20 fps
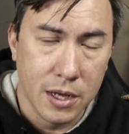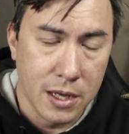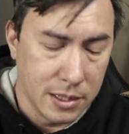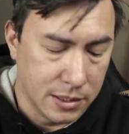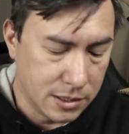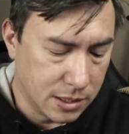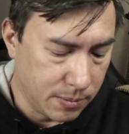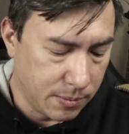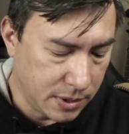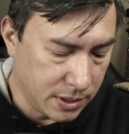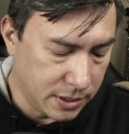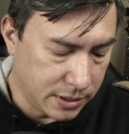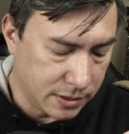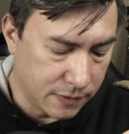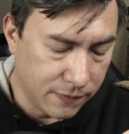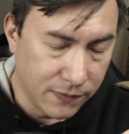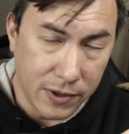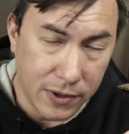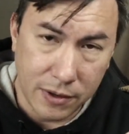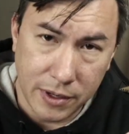some of these
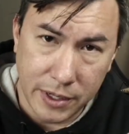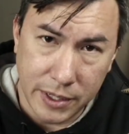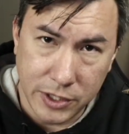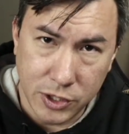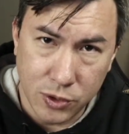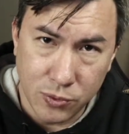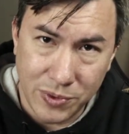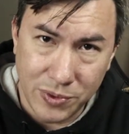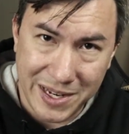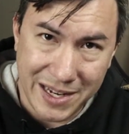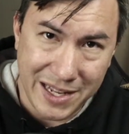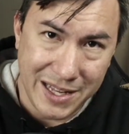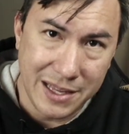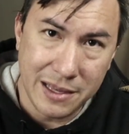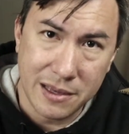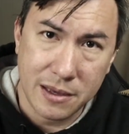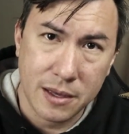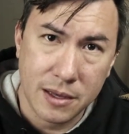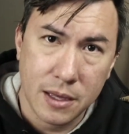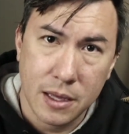very
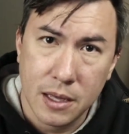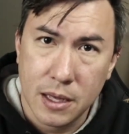unique